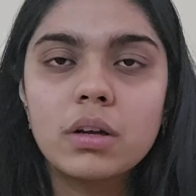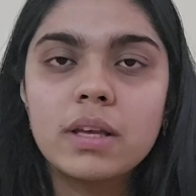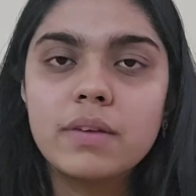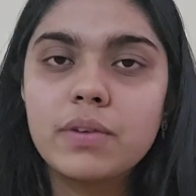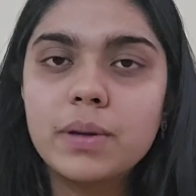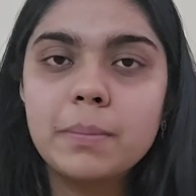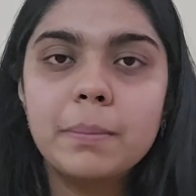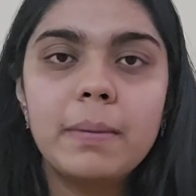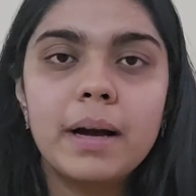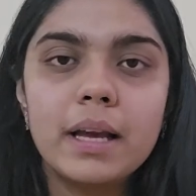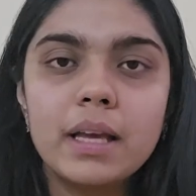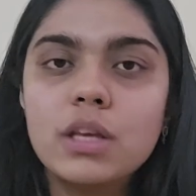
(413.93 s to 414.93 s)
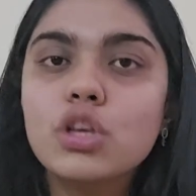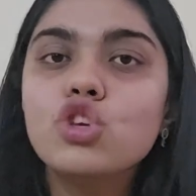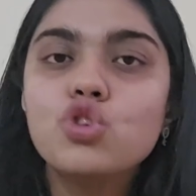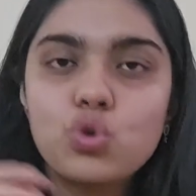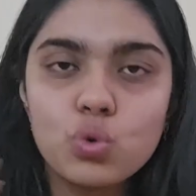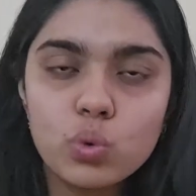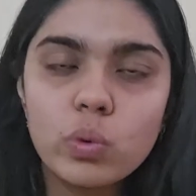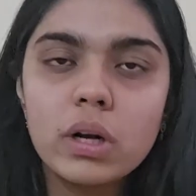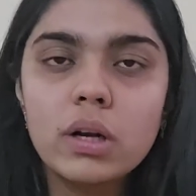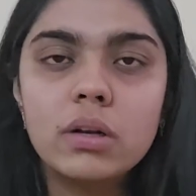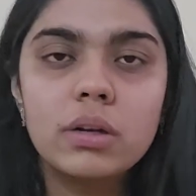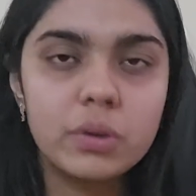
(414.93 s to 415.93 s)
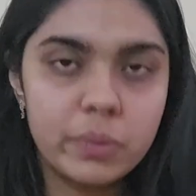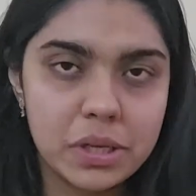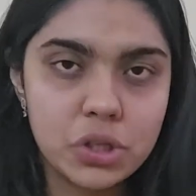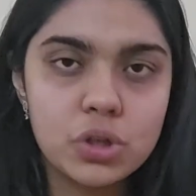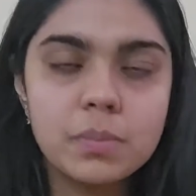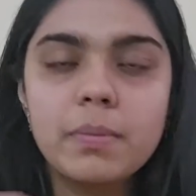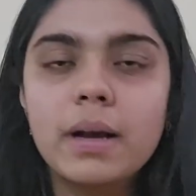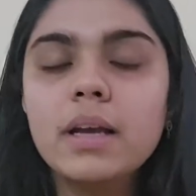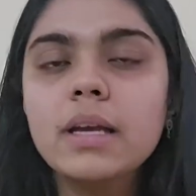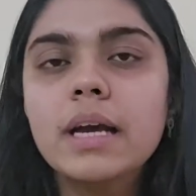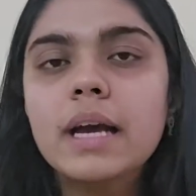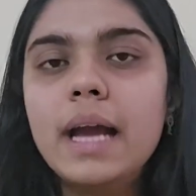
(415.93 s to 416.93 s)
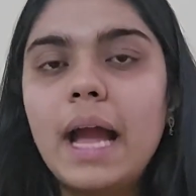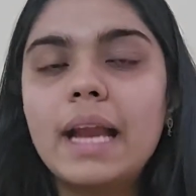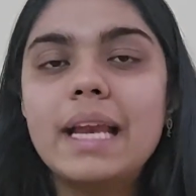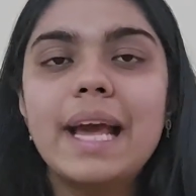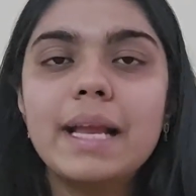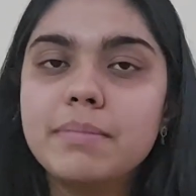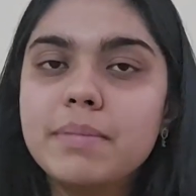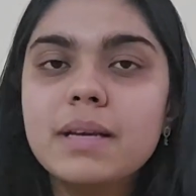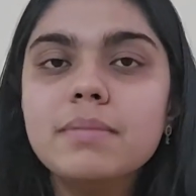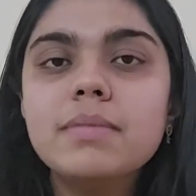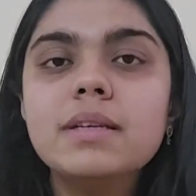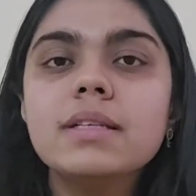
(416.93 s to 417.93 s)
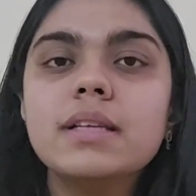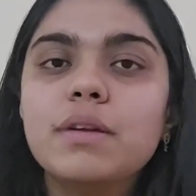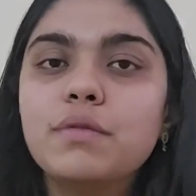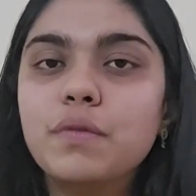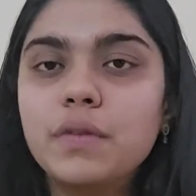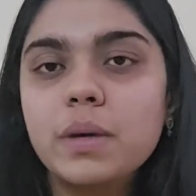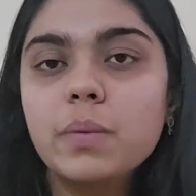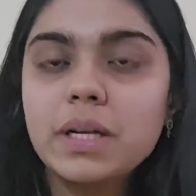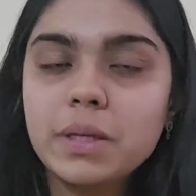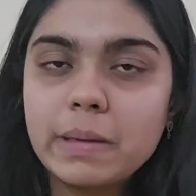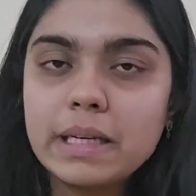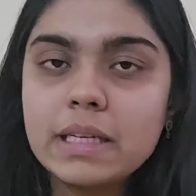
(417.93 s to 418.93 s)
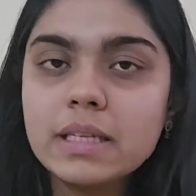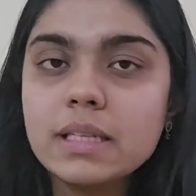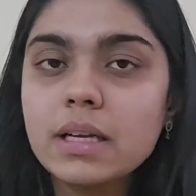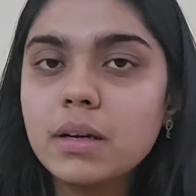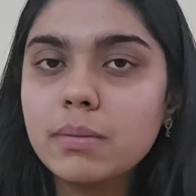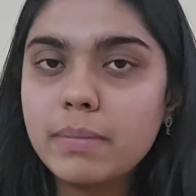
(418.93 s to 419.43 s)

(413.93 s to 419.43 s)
given by UWorld question bank. And NBMEs and Free 120s are